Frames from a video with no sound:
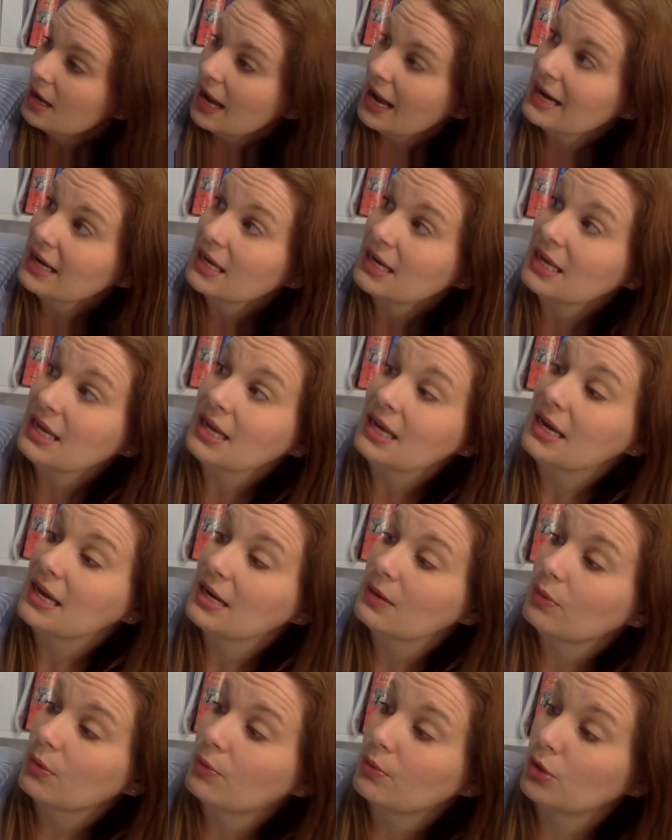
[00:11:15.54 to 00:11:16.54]
And
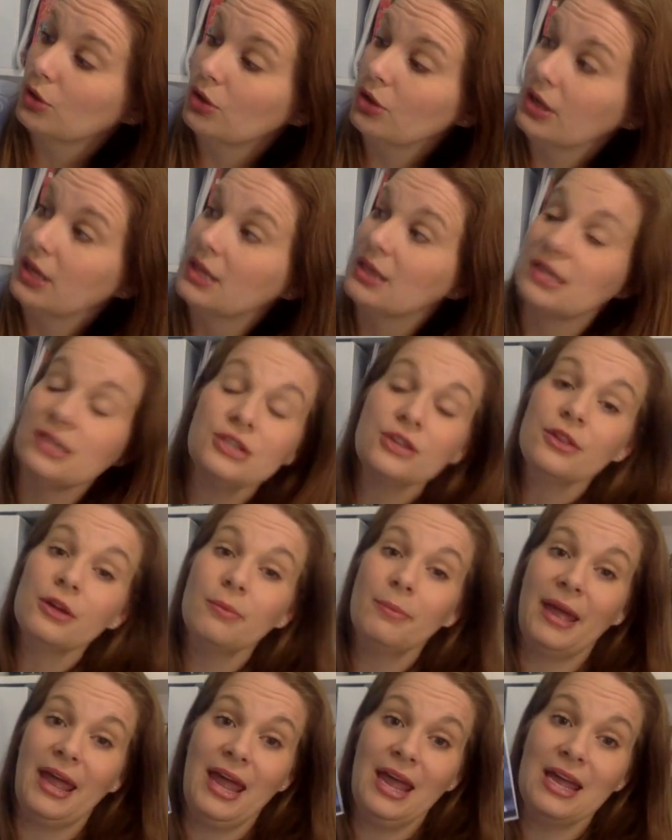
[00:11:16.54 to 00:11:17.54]
again, when we're looking, these are
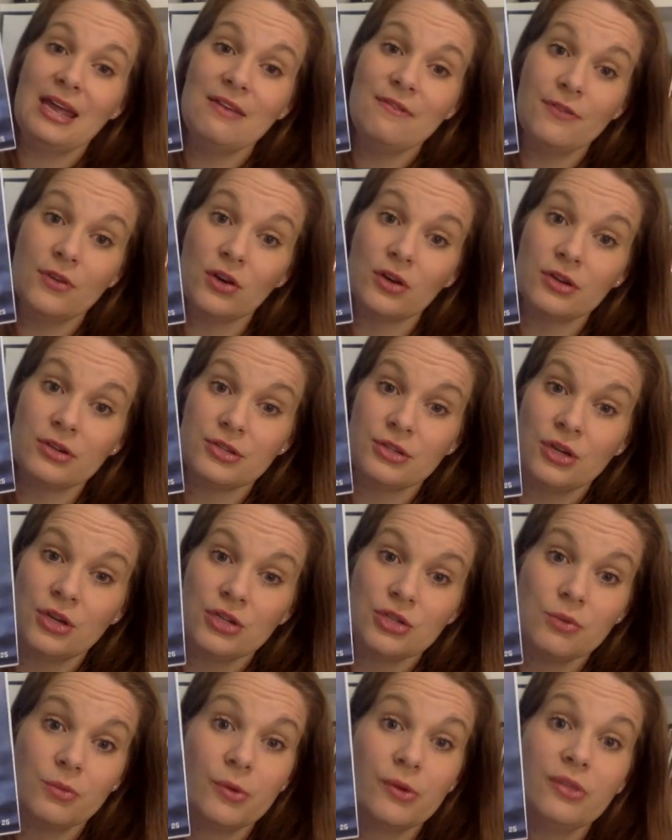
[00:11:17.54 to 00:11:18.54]
their behaviors.
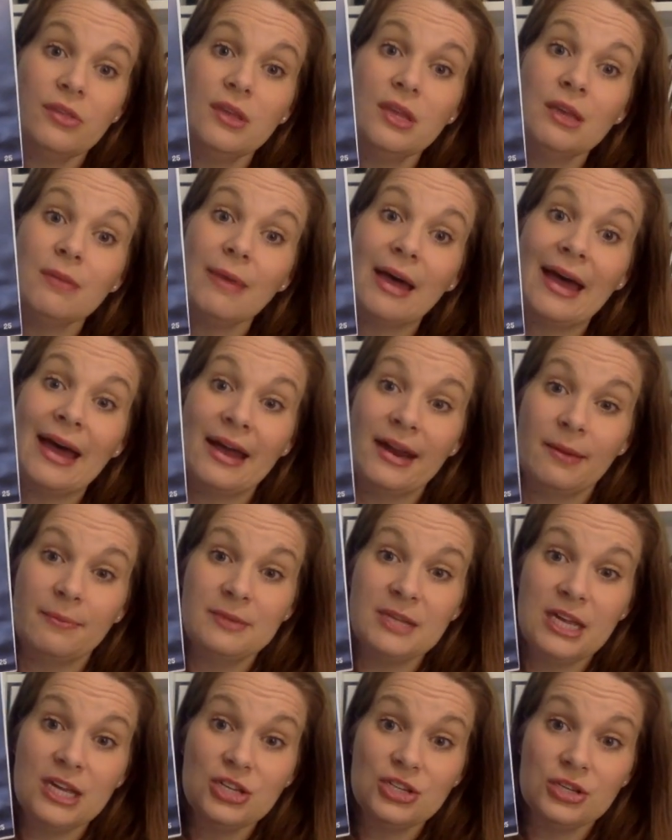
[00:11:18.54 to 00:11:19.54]
So when we're thinking about
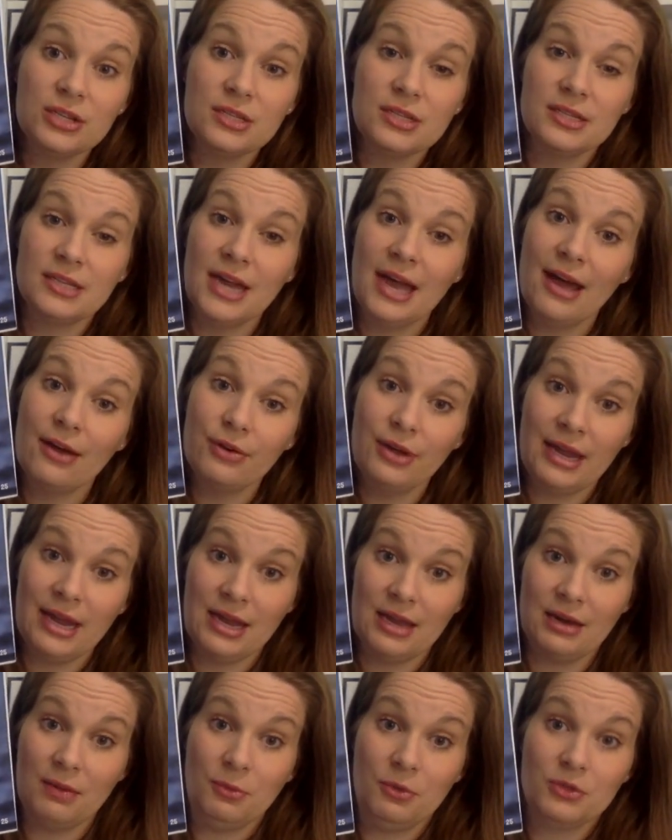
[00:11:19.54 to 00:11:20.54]
adaptations, it's how do
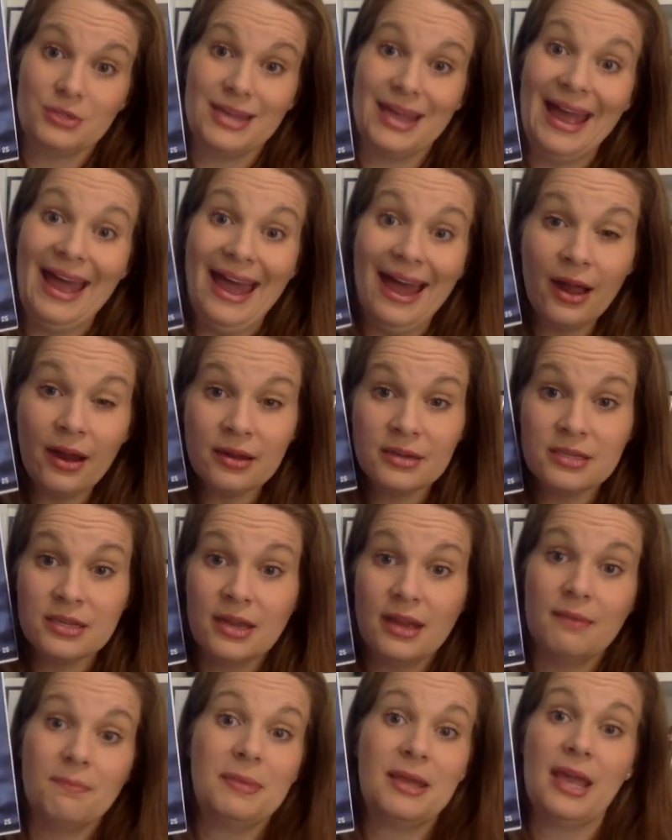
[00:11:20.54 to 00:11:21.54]
animals act
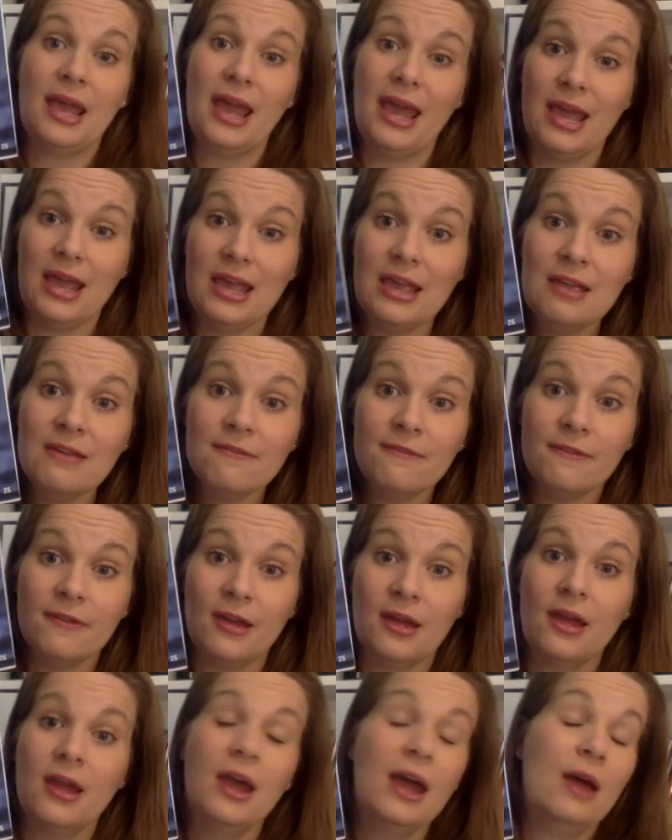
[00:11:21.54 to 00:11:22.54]
and behave,
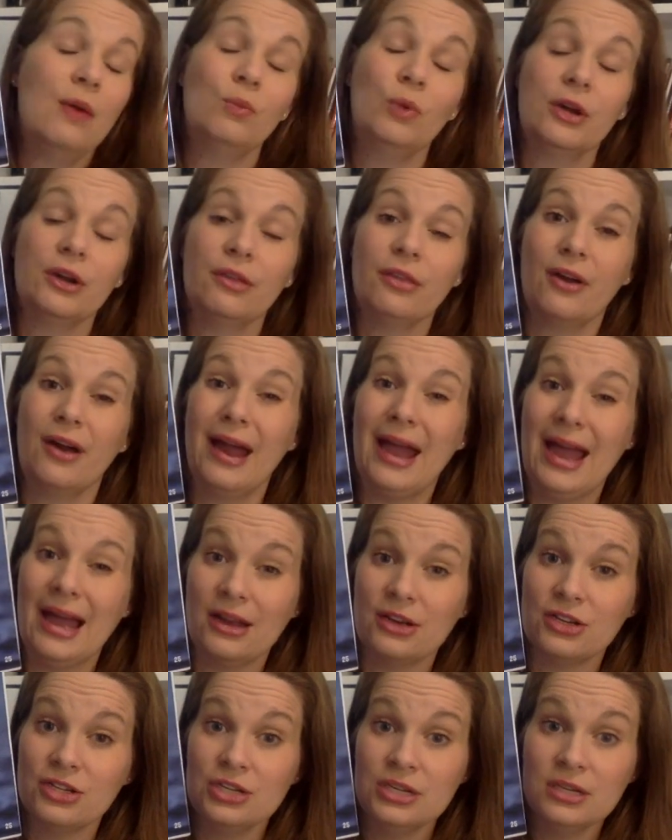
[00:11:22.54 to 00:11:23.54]
and what are their
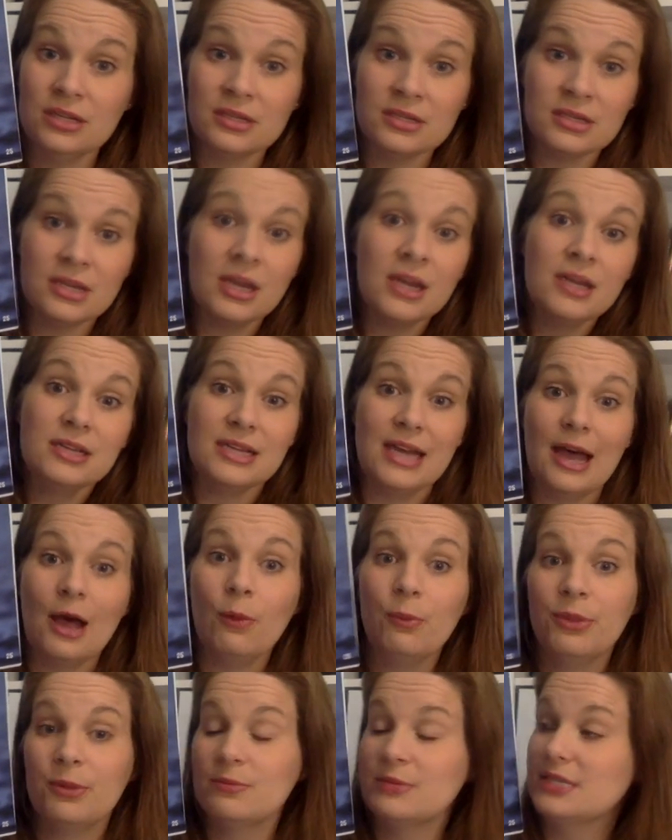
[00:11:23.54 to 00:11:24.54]
actions to
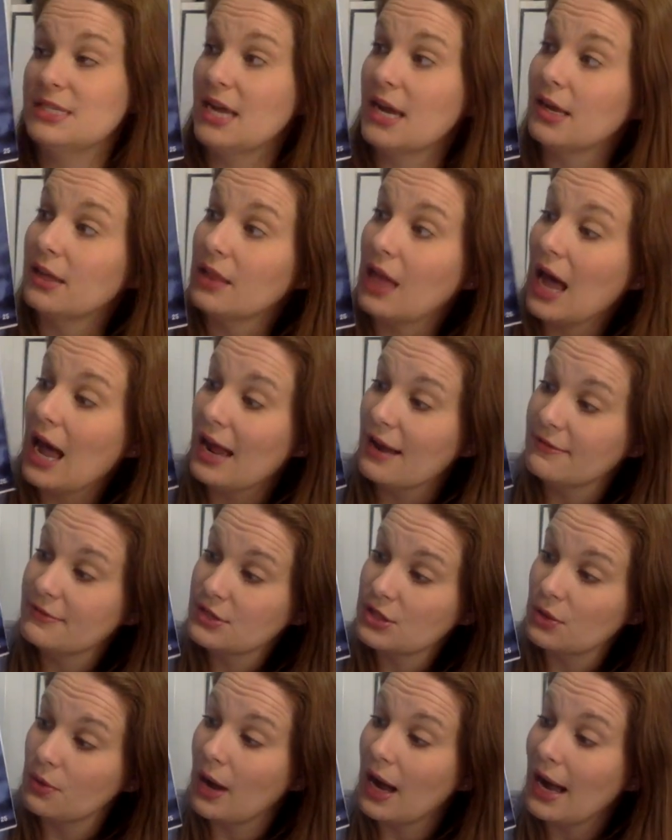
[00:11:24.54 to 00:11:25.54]
help them stay alive.
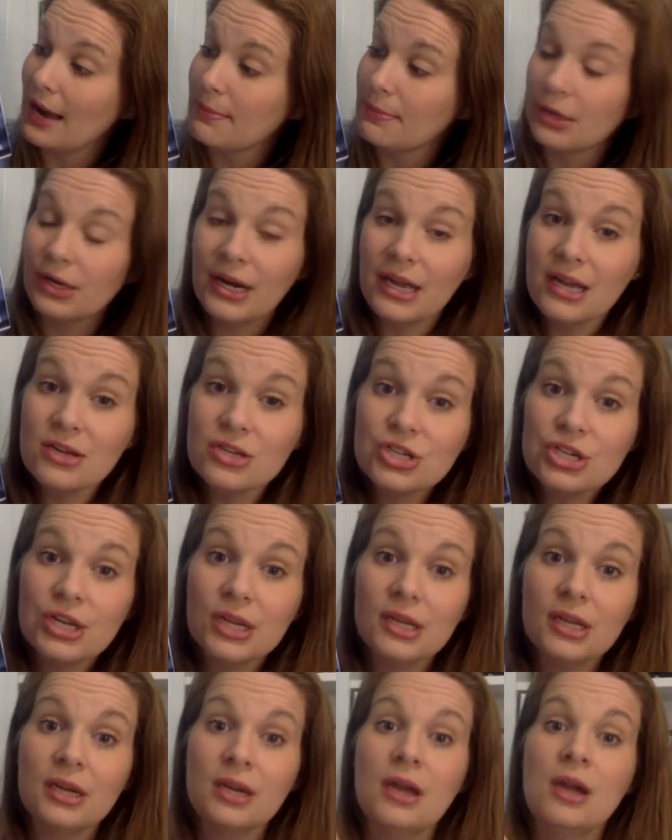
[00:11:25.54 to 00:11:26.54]
So
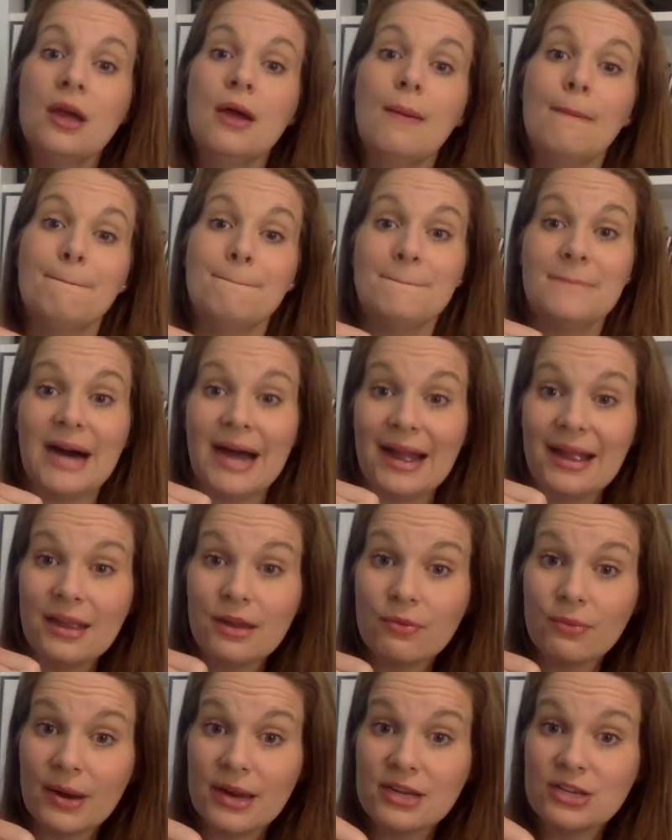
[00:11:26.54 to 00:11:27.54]
hibernation,
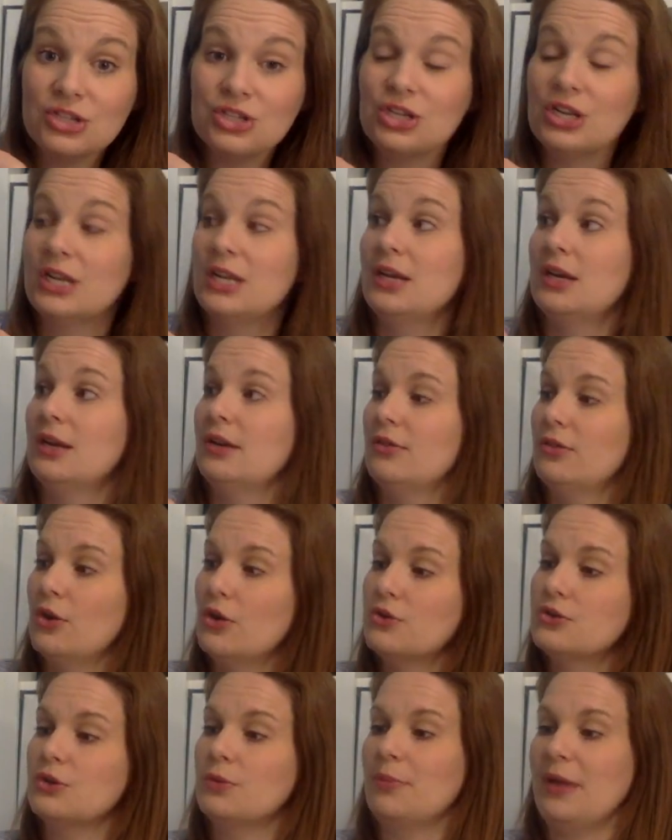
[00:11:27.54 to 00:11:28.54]
migration,
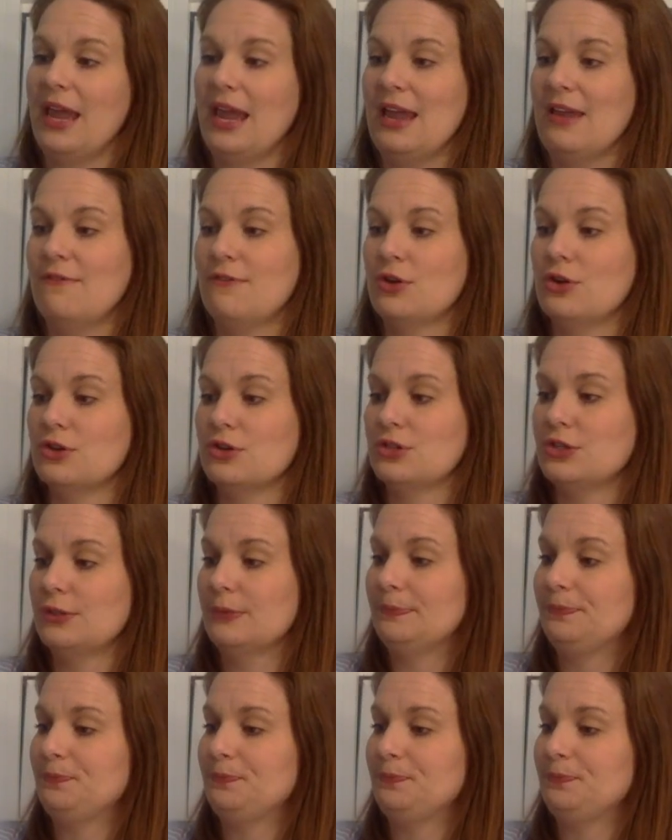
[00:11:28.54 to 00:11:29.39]
those are behaviors.